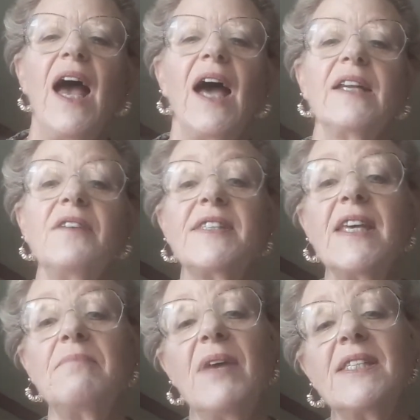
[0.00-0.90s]
and I've
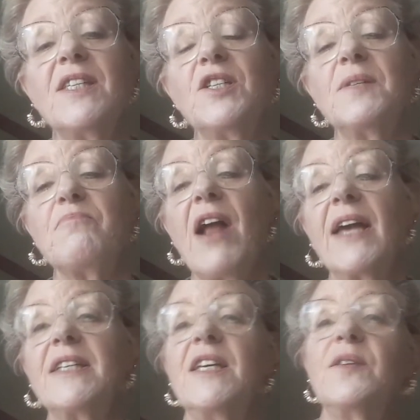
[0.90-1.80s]
seen messages
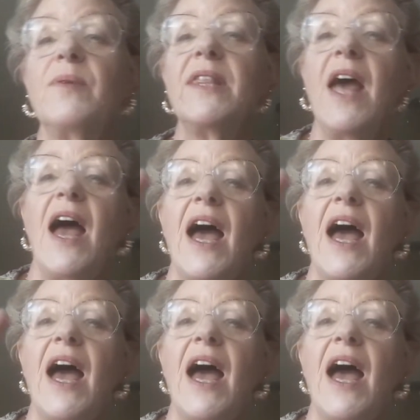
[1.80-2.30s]
bracketed with